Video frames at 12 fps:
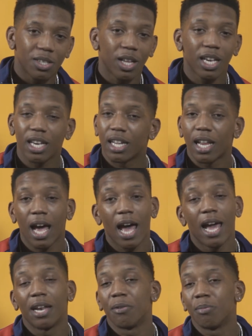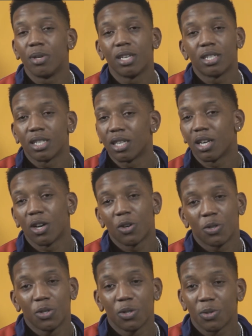They getting high in a bitch, you know,
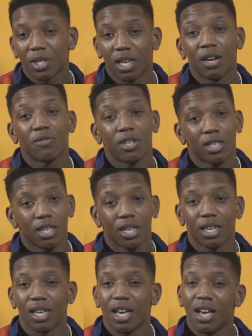you know what I'm saying, out there, there.